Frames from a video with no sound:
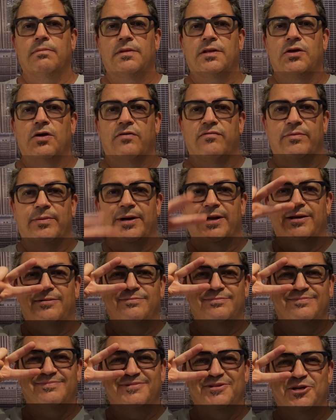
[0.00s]
Yo, everybody.
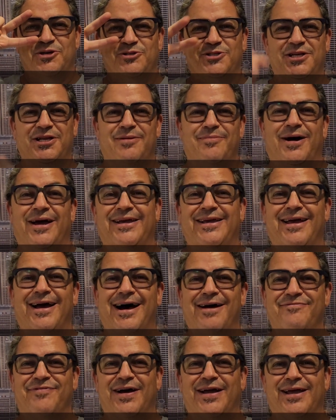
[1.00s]
OCD Mikey,
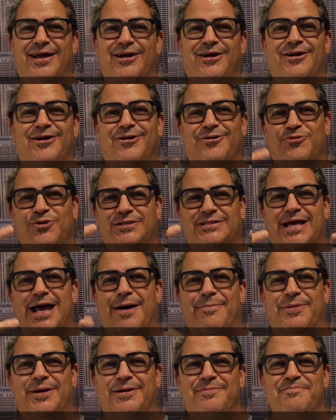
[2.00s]
Hi Fi Guy here. What's
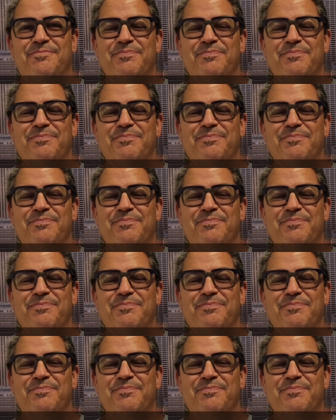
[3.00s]
happening?